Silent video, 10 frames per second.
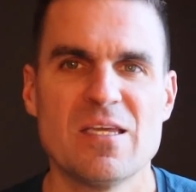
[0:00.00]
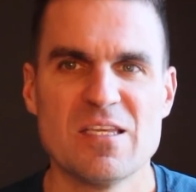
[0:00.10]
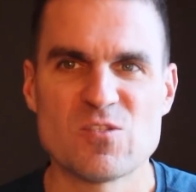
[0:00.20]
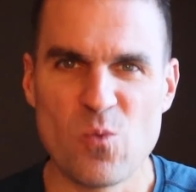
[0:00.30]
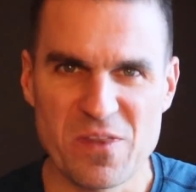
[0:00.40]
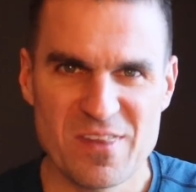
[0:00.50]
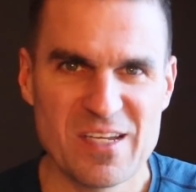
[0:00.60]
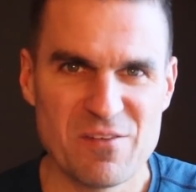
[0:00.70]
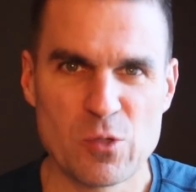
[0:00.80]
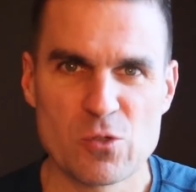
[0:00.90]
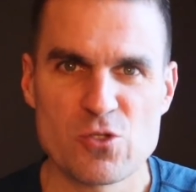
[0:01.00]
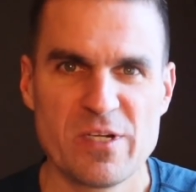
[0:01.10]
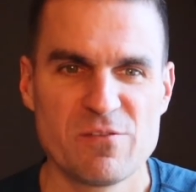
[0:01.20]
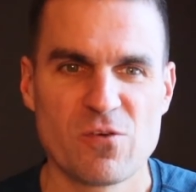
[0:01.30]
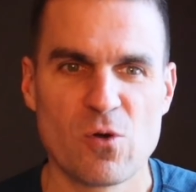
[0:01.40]
It's one thing if you were
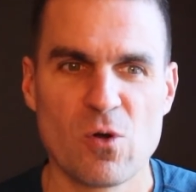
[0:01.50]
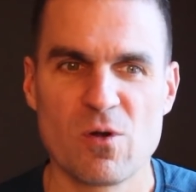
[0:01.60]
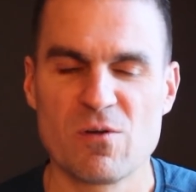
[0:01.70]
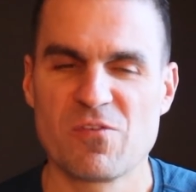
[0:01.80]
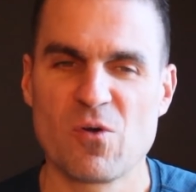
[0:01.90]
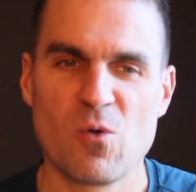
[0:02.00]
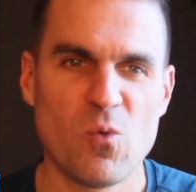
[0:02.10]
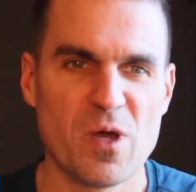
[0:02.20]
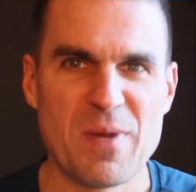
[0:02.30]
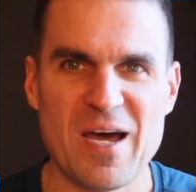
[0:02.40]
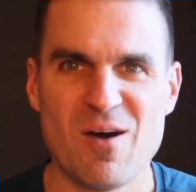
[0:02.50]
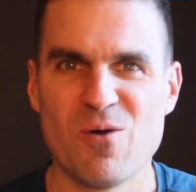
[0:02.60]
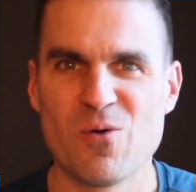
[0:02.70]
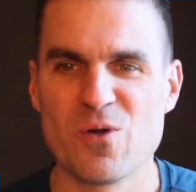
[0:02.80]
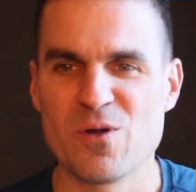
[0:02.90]
training for a 1
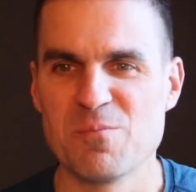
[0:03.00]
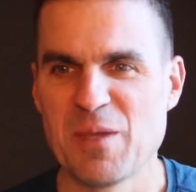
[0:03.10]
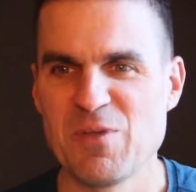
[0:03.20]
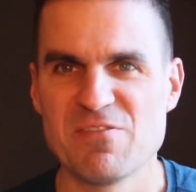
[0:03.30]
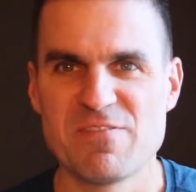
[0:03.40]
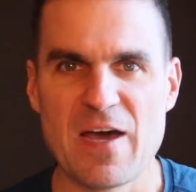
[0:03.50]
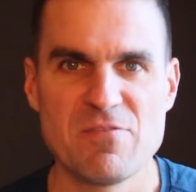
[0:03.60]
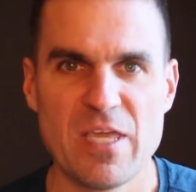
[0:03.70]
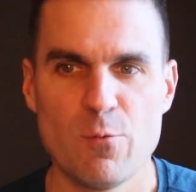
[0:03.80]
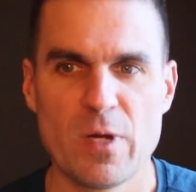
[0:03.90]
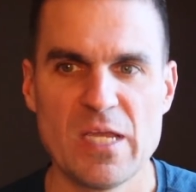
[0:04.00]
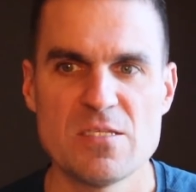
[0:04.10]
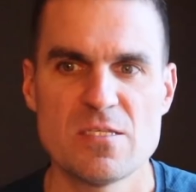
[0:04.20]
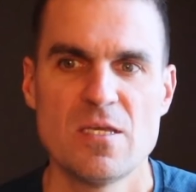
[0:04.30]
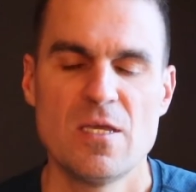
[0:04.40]
mile or maybe a 5K
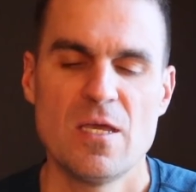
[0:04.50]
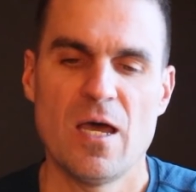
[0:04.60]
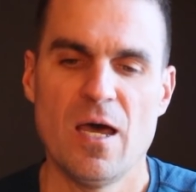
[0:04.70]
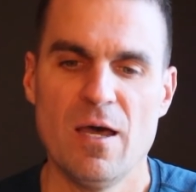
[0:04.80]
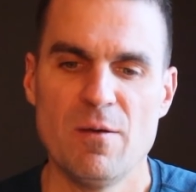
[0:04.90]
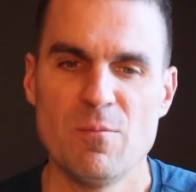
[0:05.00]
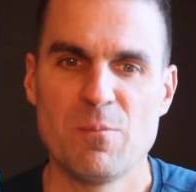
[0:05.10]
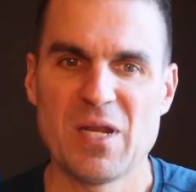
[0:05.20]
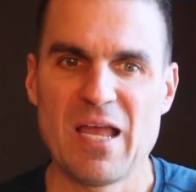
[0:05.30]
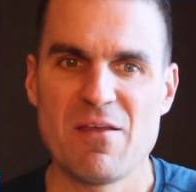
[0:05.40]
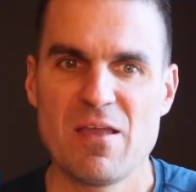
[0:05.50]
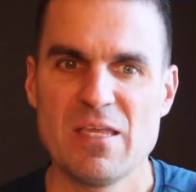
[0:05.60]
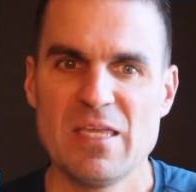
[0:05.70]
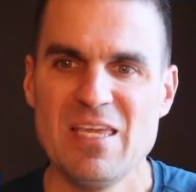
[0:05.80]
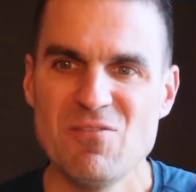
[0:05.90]
race, but
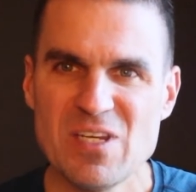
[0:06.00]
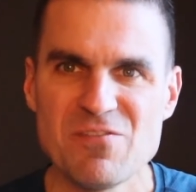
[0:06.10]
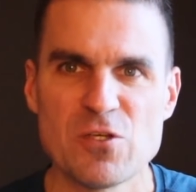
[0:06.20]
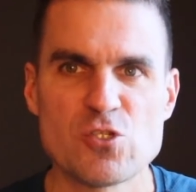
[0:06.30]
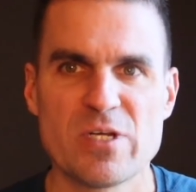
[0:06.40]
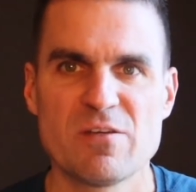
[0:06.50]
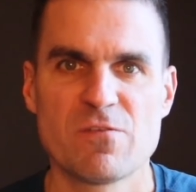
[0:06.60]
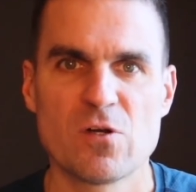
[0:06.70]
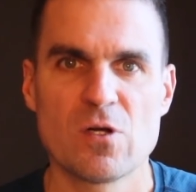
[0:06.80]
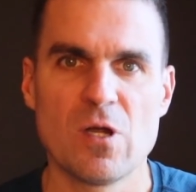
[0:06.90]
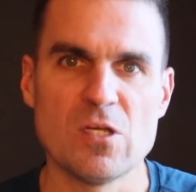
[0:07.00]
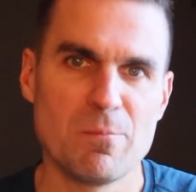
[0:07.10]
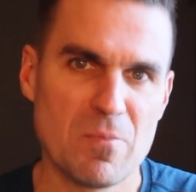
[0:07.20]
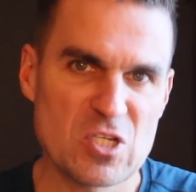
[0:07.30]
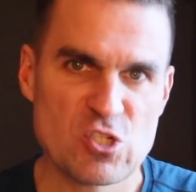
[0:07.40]
even if you're training for
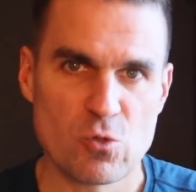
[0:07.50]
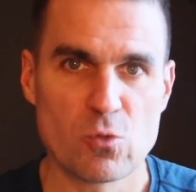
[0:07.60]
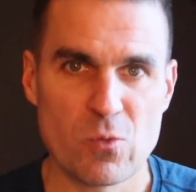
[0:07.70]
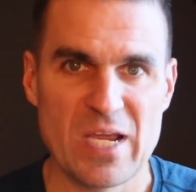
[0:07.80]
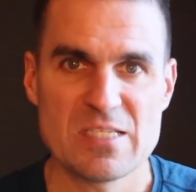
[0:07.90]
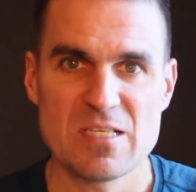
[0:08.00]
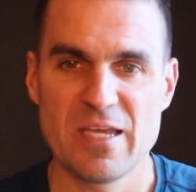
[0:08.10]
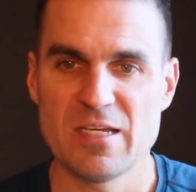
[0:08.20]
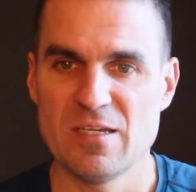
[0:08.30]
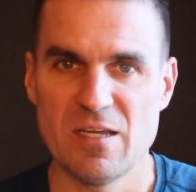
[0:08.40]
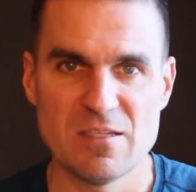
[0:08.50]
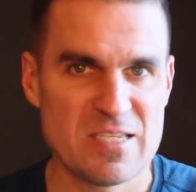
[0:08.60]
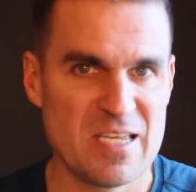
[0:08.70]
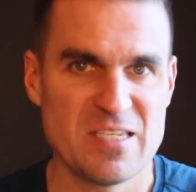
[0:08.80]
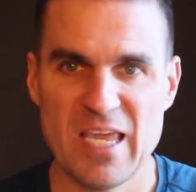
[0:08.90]
a much shorter race, like a
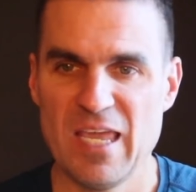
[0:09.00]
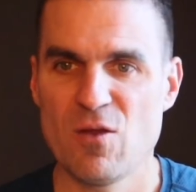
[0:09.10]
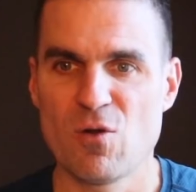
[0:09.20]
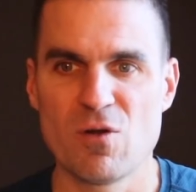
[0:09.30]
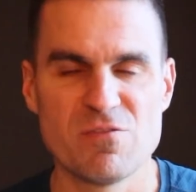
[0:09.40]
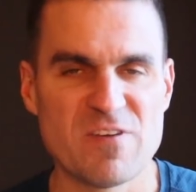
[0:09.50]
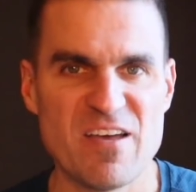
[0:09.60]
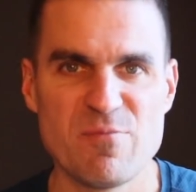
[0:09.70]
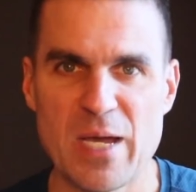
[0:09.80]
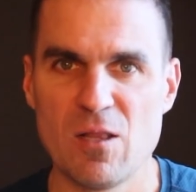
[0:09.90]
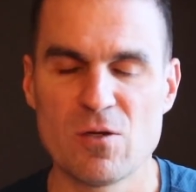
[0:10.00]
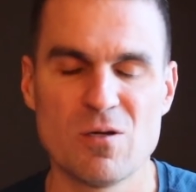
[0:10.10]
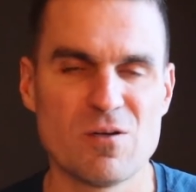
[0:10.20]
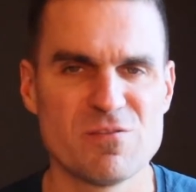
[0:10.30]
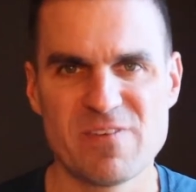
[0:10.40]
10K or a 5-miler
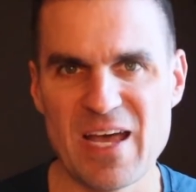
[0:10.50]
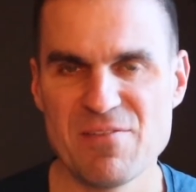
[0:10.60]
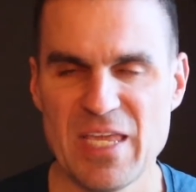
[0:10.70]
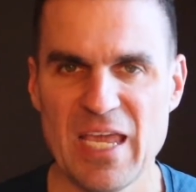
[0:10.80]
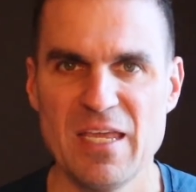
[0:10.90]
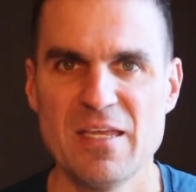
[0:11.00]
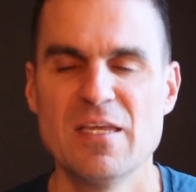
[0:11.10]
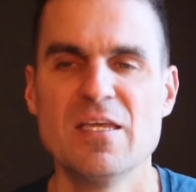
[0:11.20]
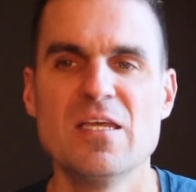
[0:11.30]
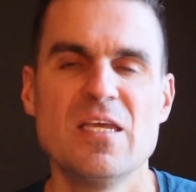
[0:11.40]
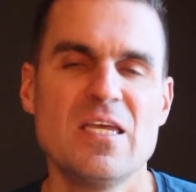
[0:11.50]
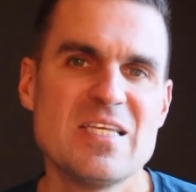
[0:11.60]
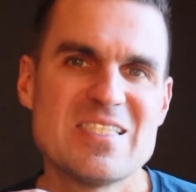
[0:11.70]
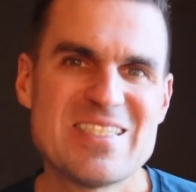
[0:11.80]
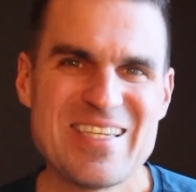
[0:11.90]
or a 5K,
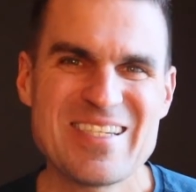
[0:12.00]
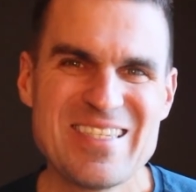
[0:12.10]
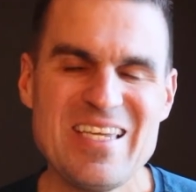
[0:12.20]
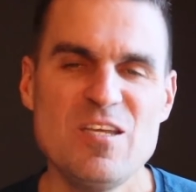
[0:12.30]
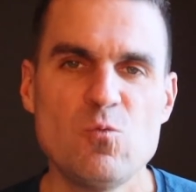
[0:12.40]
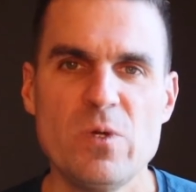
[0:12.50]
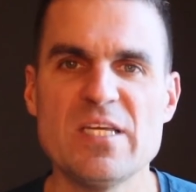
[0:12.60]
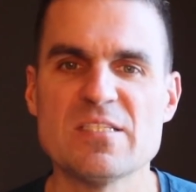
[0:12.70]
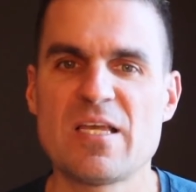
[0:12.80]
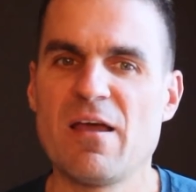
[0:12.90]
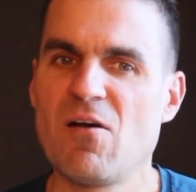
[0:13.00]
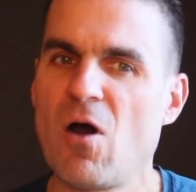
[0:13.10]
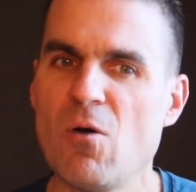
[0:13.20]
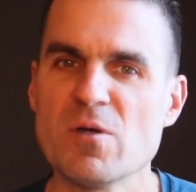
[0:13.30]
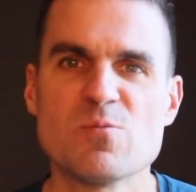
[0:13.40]
16 weeks, I
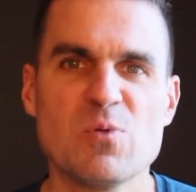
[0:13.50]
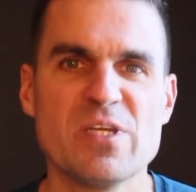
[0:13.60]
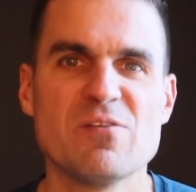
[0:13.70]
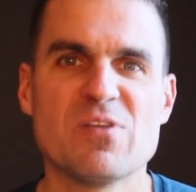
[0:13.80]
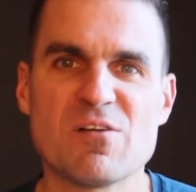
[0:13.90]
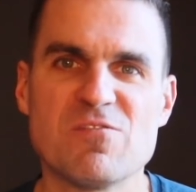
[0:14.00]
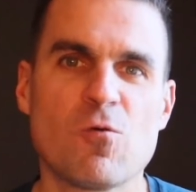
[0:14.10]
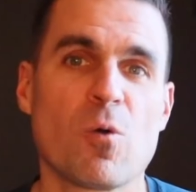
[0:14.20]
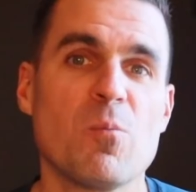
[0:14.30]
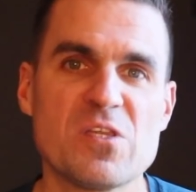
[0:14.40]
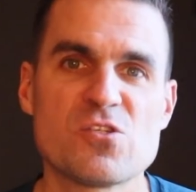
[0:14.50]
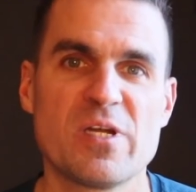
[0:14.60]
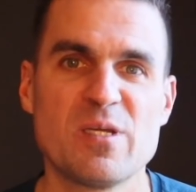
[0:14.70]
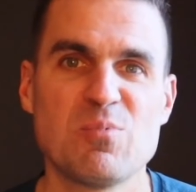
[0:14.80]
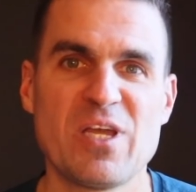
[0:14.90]
always believe that a 4-month
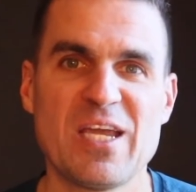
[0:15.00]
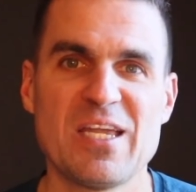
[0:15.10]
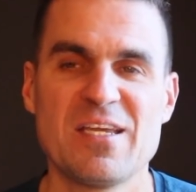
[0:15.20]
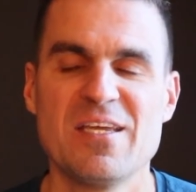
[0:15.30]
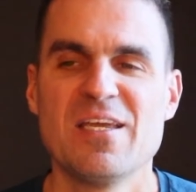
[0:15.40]
training plan